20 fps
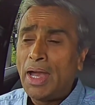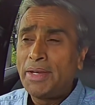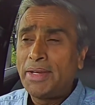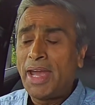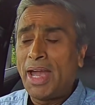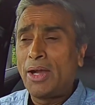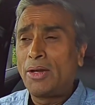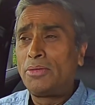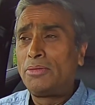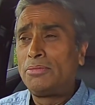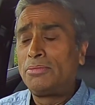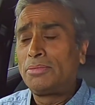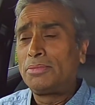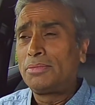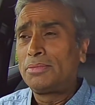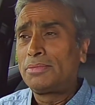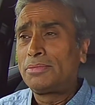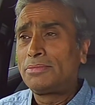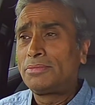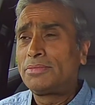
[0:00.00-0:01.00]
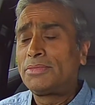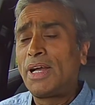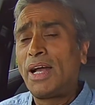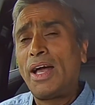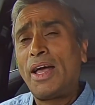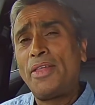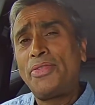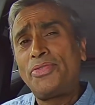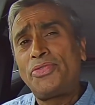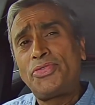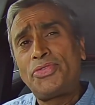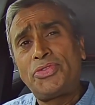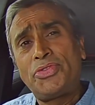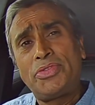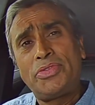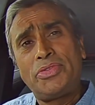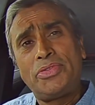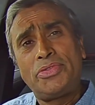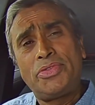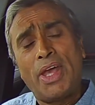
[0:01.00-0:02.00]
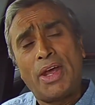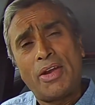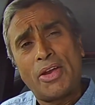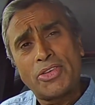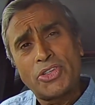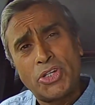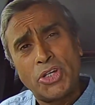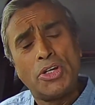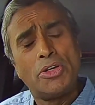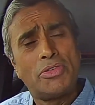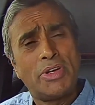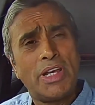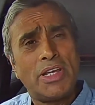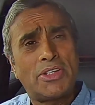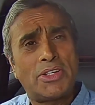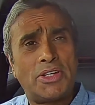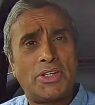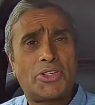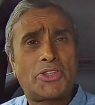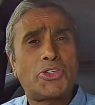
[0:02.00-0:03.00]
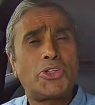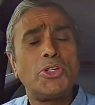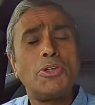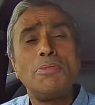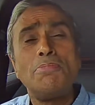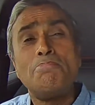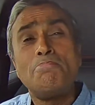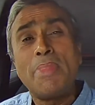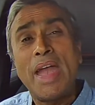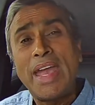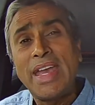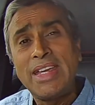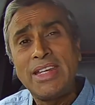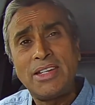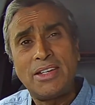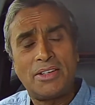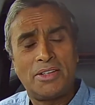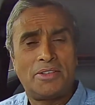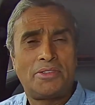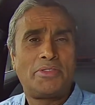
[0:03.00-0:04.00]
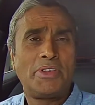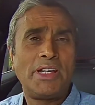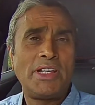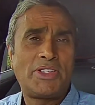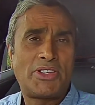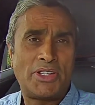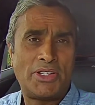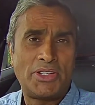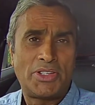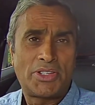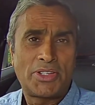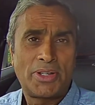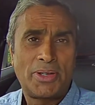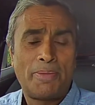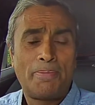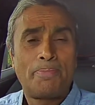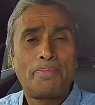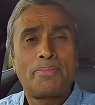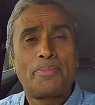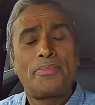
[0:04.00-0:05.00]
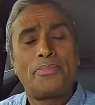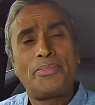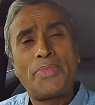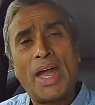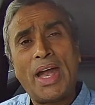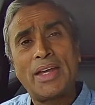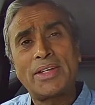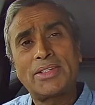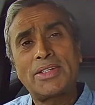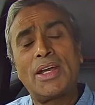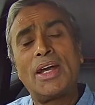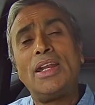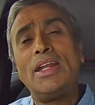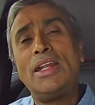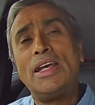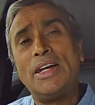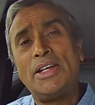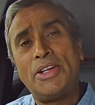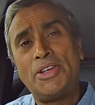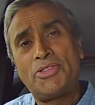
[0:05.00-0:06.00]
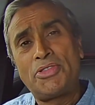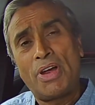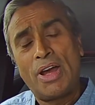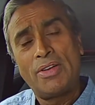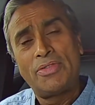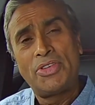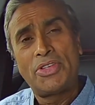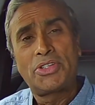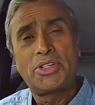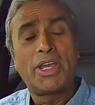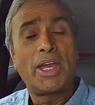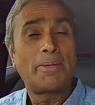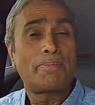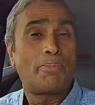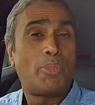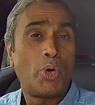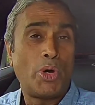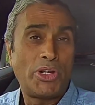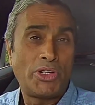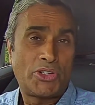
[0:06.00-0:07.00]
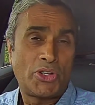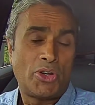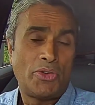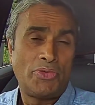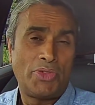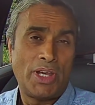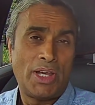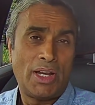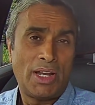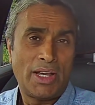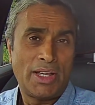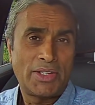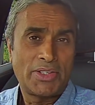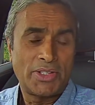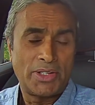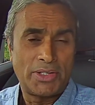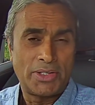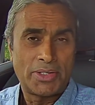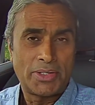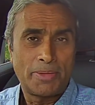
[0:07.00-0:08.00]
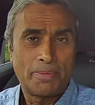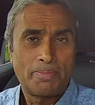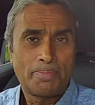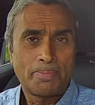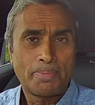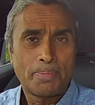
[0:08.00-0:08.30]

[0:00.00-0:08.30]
Now, there are two reasons, two main reasons that learner drivers get points on their license.